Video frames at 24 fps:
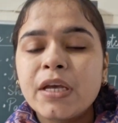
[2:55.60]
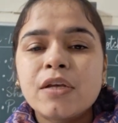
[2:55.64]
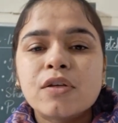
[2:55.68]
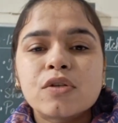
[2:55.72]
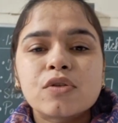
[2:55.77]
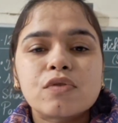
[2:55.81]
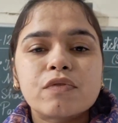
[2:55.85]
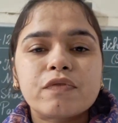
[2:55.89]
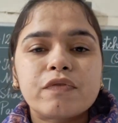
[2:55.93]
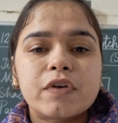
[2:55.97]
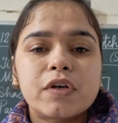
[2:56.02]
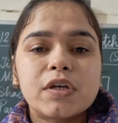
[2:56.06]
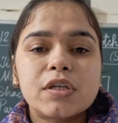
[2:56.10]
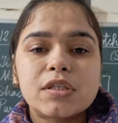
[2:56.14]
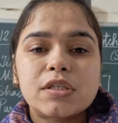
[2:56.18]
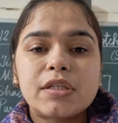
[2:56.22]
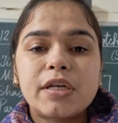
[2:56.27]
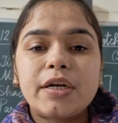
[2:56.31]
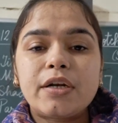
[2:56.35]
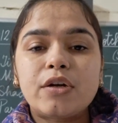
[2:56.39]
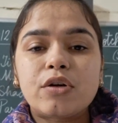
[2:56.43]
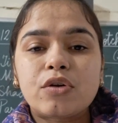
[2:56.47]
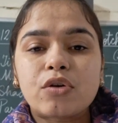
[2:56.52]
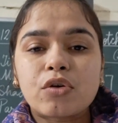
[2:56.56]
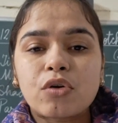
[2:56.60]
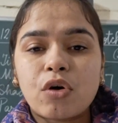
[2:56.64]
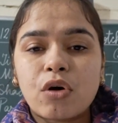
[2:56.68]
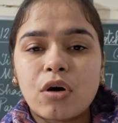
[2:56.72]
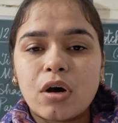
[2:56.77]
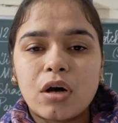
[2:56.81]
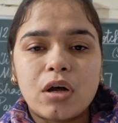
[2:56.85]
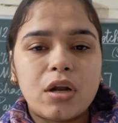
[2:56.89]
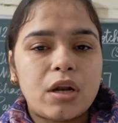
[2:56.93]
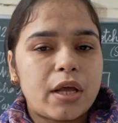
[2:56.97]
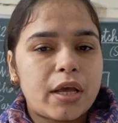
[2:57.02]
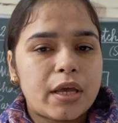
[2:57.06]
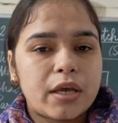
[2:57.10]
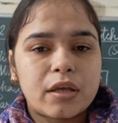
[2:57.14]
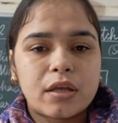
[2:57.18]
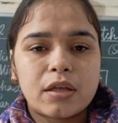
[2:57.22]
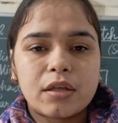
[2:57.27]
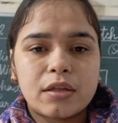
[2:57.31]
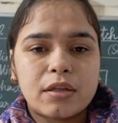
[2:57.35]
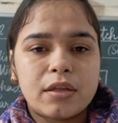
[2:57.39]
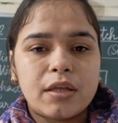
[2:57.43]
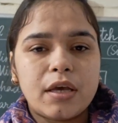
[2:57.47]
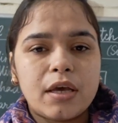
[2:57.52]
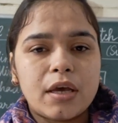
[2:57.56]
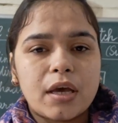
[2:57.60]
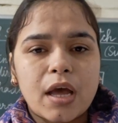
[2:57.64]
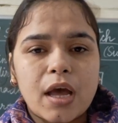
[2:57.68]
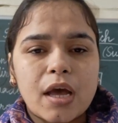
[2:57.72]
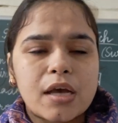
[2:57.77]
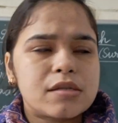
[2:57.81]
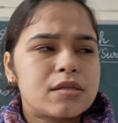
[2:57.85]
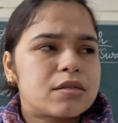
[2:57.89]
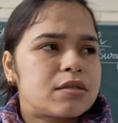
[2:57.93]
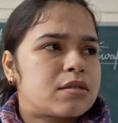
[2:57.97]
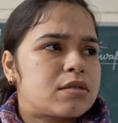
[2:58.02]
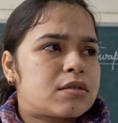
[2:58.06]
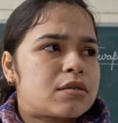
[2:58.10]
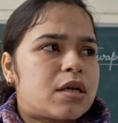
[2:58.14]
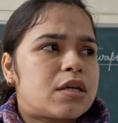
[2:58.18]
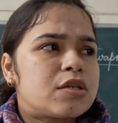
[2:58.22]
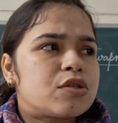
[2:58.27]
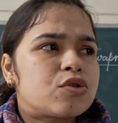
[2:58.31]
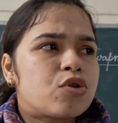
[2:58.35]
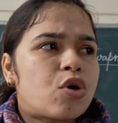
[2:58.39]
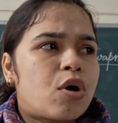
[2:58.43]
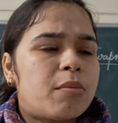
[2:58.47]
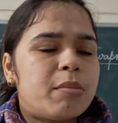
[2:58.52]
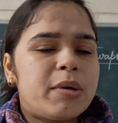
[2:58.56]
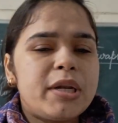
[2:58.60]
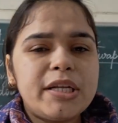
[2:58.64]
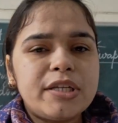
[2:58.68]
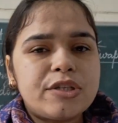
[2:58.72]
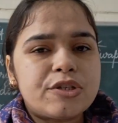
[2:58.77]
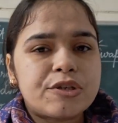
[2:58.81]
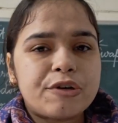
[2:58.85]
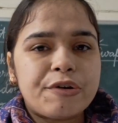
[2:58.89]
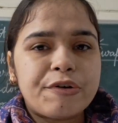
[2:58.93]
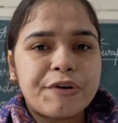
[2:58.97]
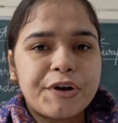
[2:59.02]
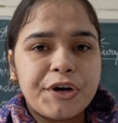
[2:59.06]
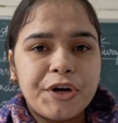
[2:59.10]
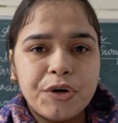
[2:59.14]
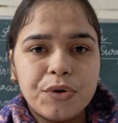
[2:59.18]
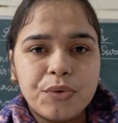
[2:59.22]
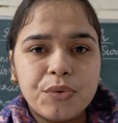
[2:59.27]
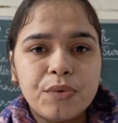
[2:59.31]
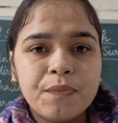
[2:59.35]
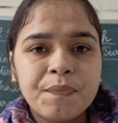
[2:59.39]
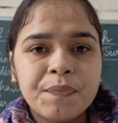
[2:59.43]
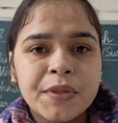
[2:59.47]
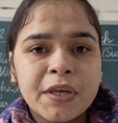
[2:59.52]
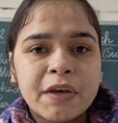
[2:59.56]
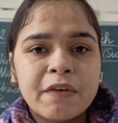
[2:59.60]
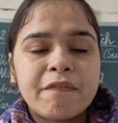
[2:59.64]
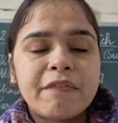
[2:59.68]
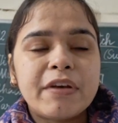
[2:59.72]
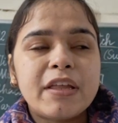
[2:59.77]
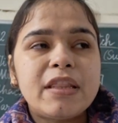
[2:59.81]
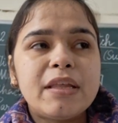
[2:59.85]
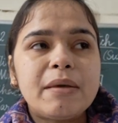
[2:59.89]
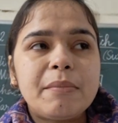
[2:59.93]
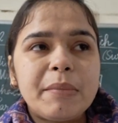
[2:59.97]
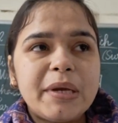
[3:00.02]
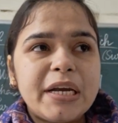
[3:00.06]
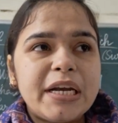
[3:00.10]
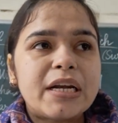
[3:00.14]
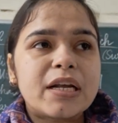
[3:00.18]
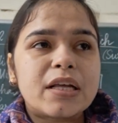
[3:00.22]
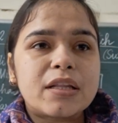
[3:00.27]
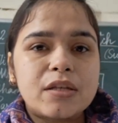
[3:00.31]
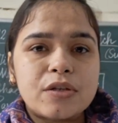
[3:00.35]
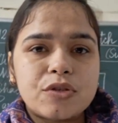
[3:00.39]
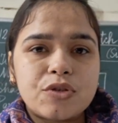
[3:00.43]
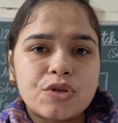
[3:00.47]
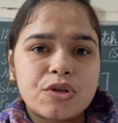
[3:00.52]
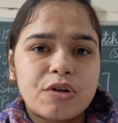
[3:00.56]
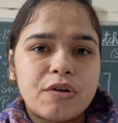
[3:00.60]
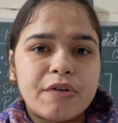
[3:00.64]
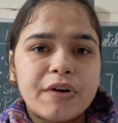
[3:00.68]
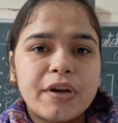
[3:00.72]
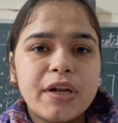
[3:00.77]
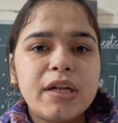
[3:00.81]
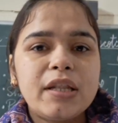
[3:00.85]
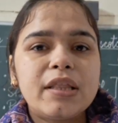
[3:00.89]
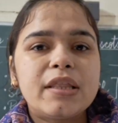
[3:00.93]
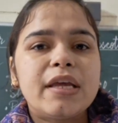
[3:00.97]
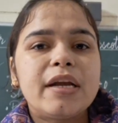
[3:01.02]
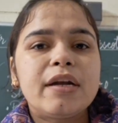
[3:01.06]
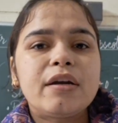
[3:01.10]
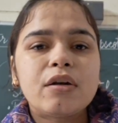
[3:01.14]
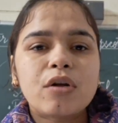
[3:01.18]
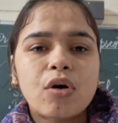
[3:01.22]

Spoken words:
So first as normally children do when they meet other children, they